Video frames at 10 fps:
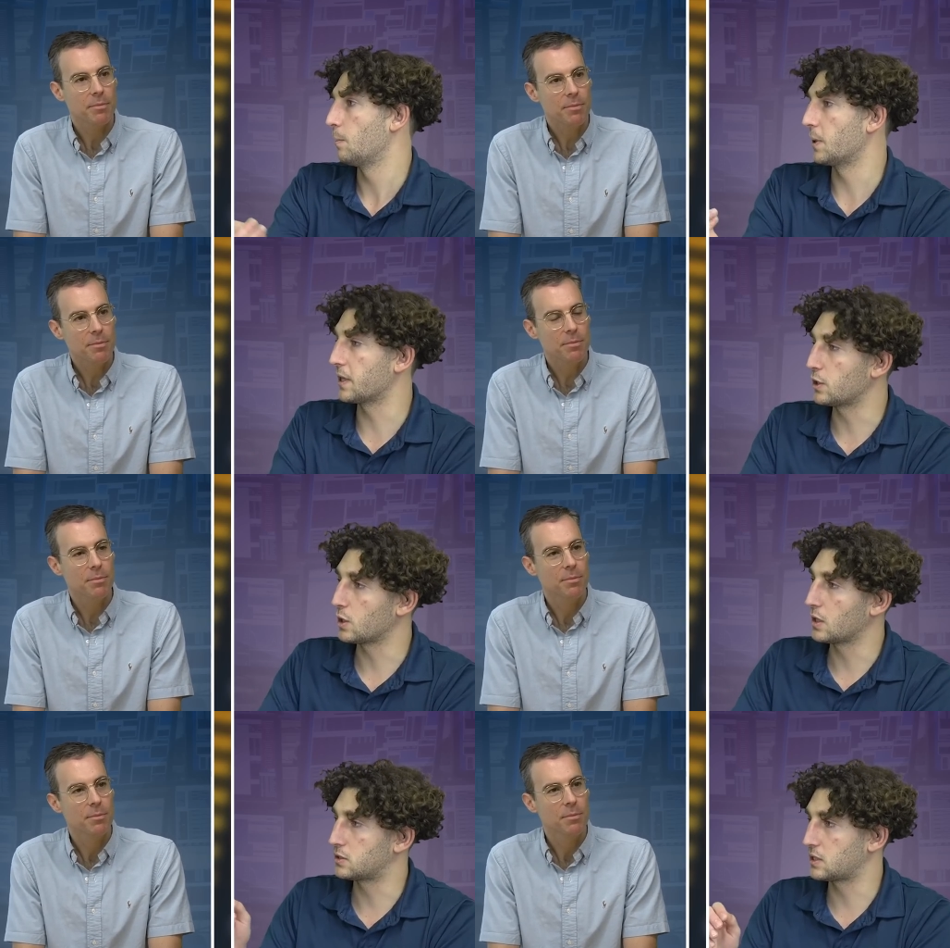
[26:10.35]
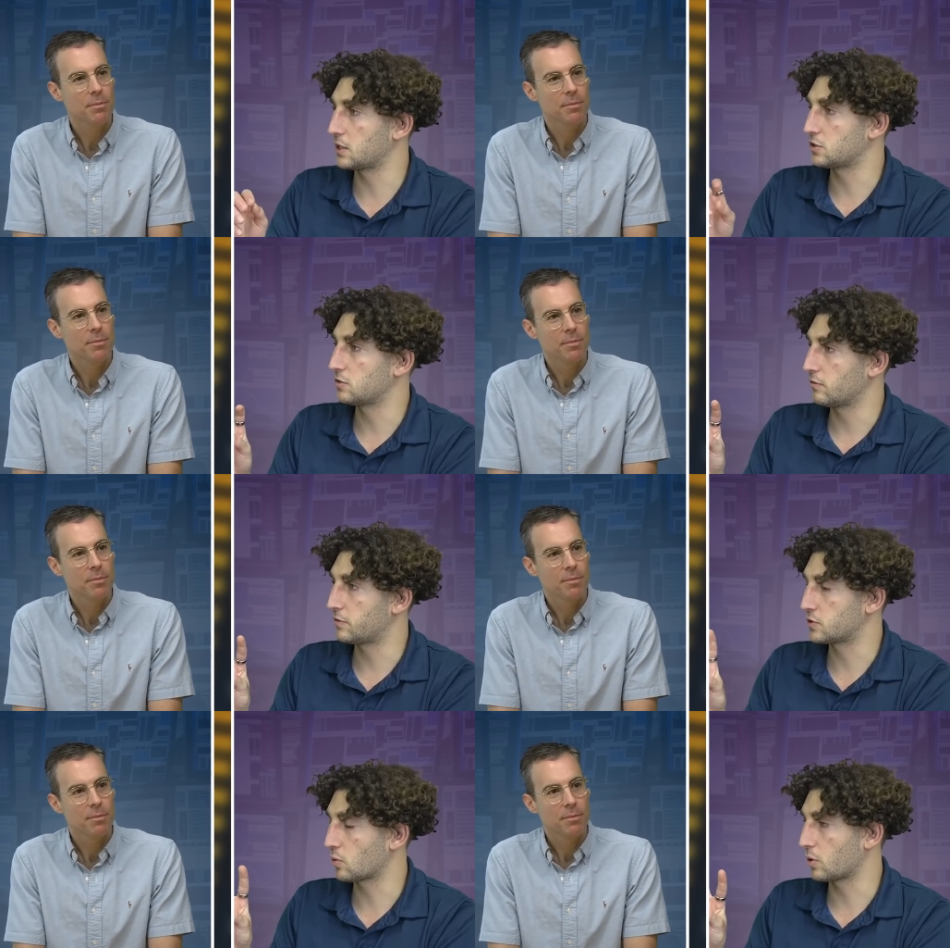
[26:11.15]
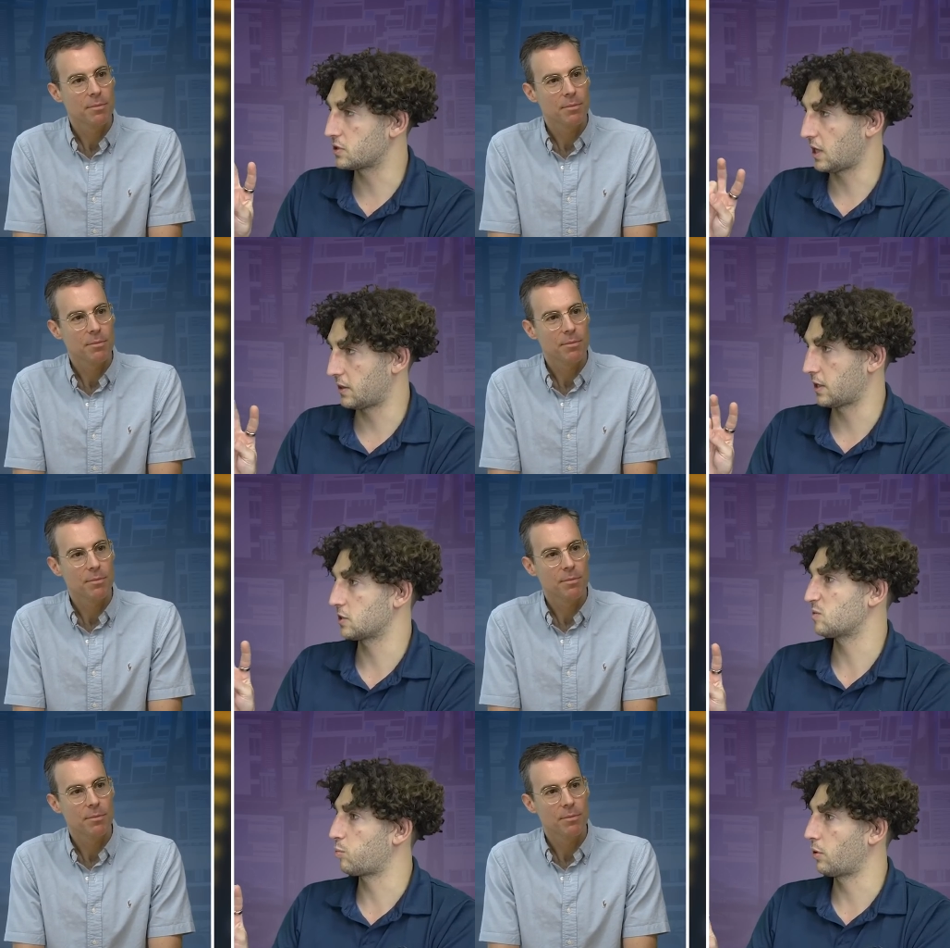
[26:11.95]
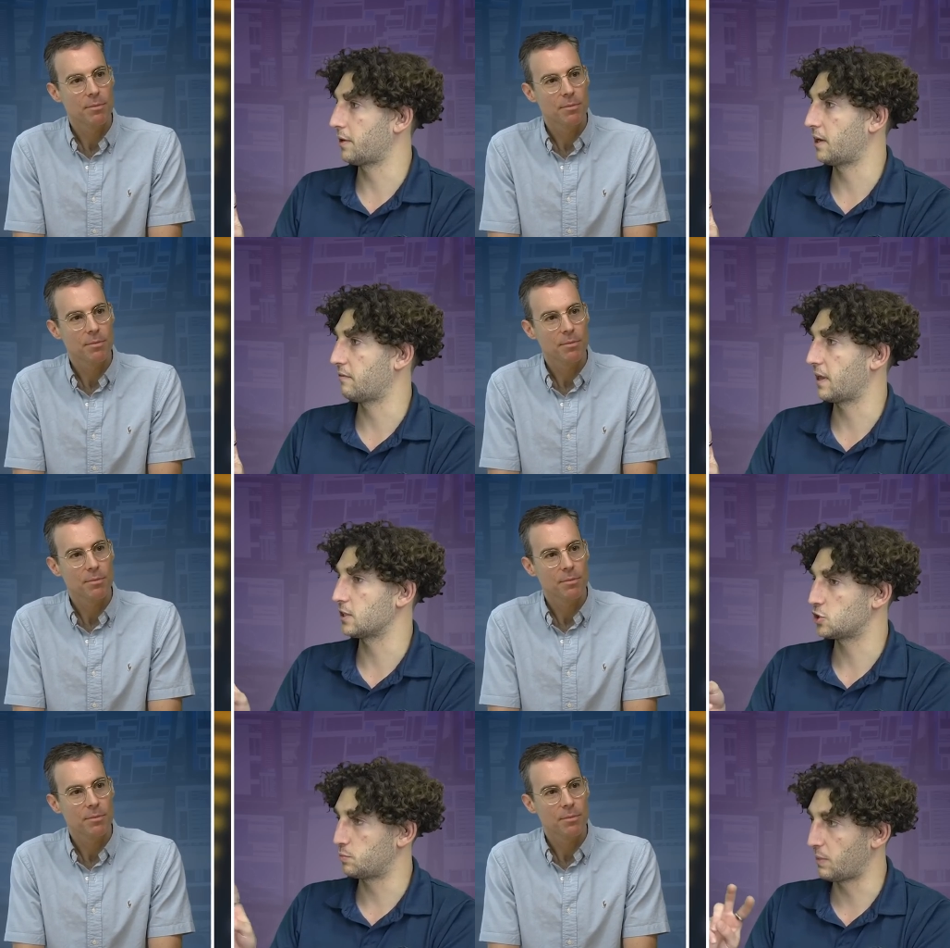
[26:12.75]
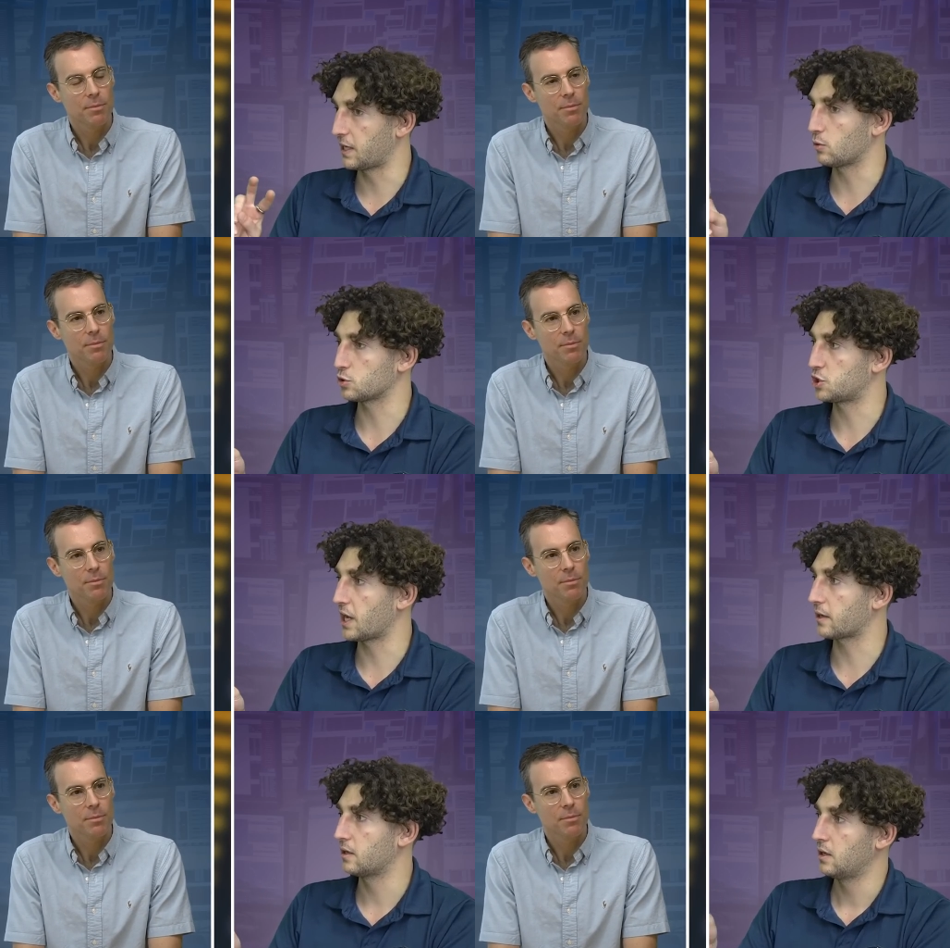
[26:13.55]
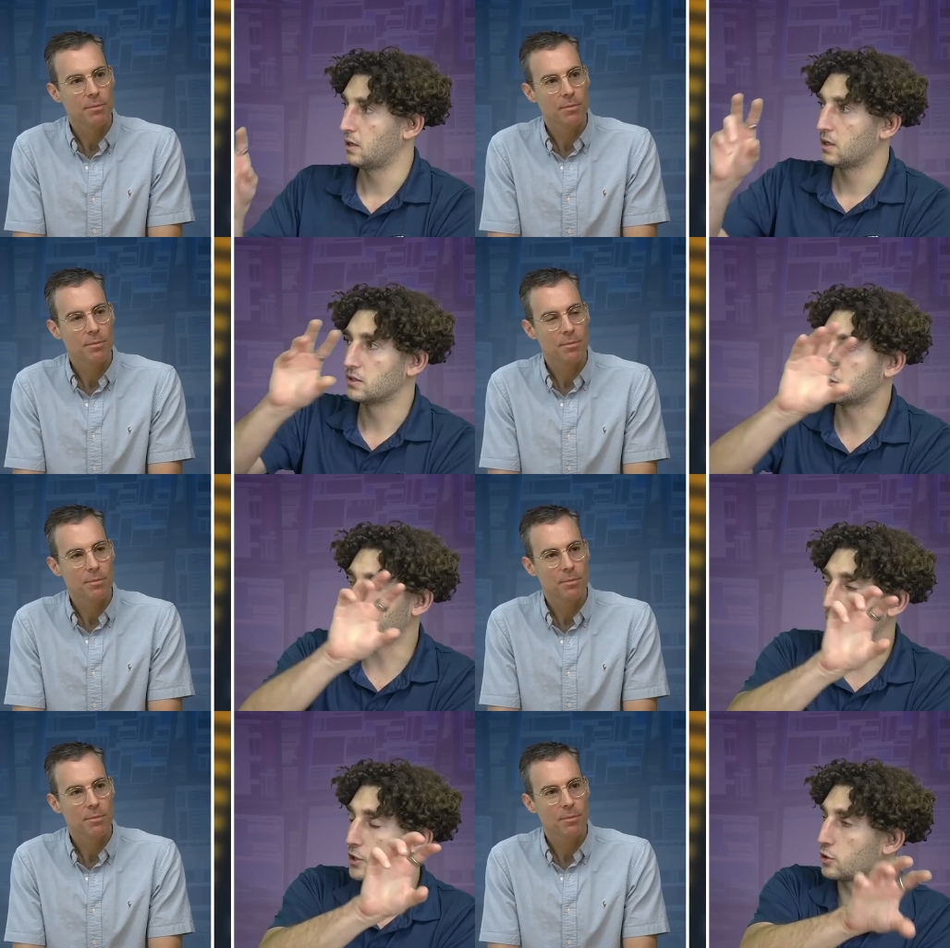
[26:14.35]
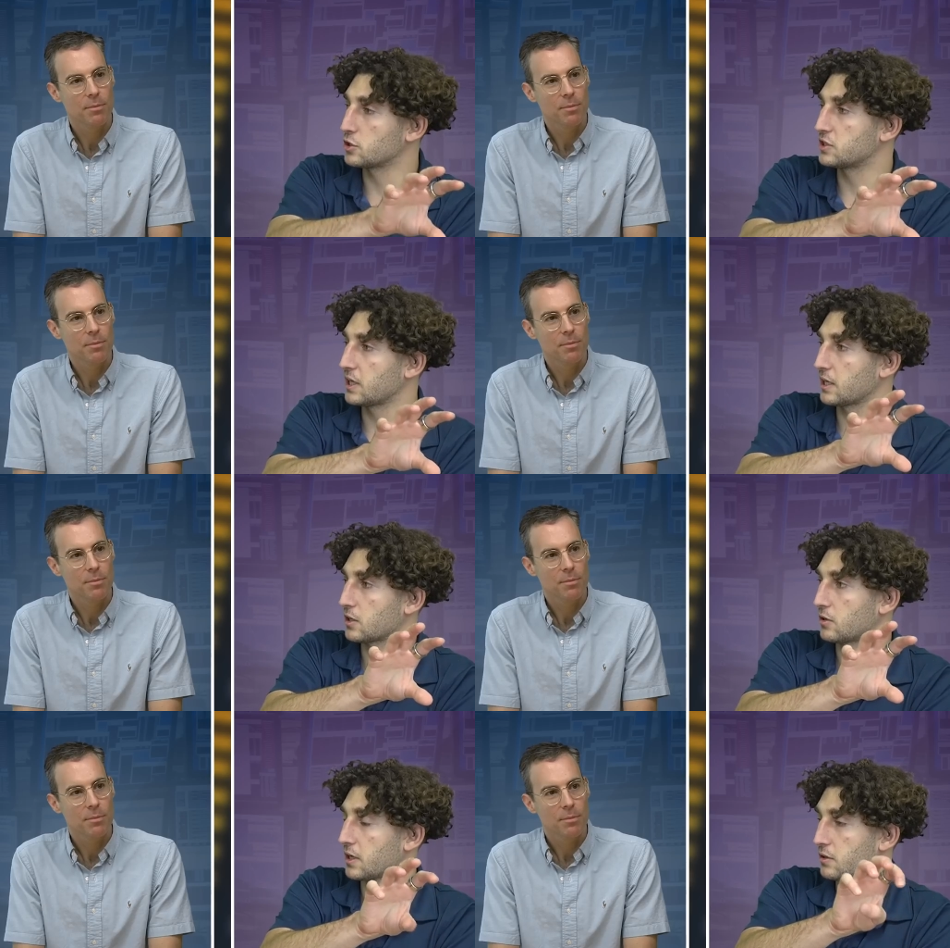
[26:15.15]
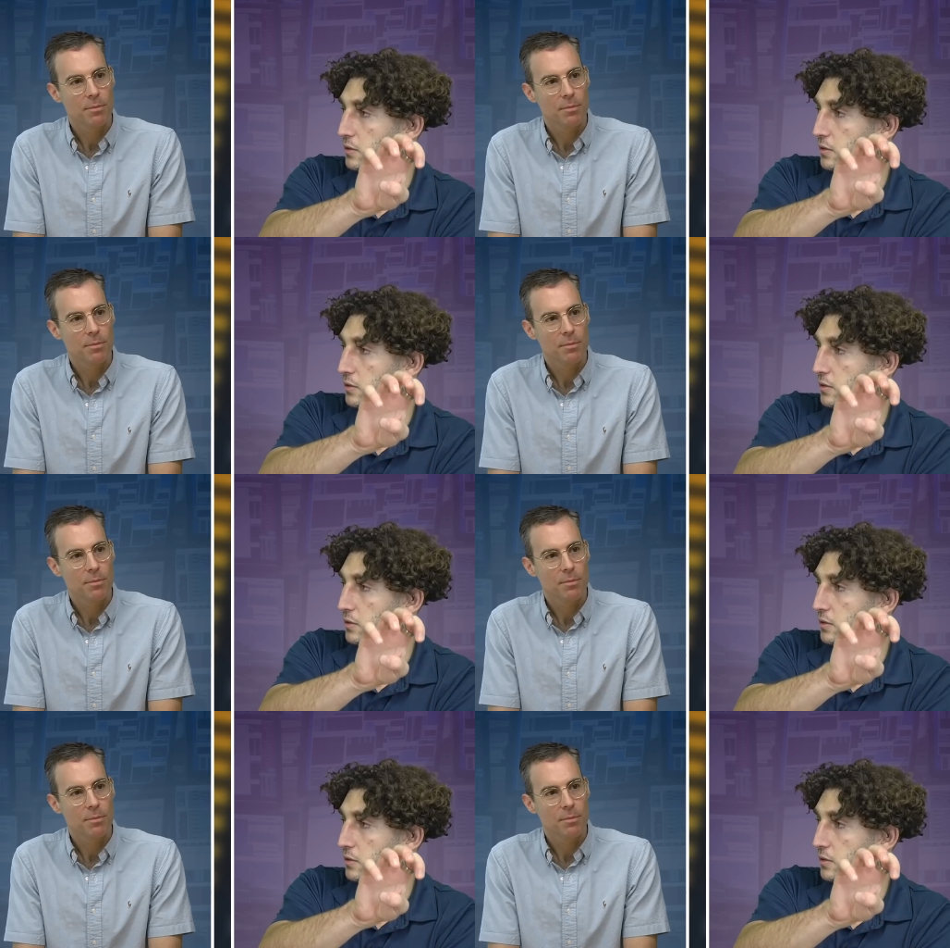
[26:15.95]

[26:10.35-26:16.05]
Speaker 1: But then it's that source. I think it's important to have that manual check, so that you're seeing it correctly.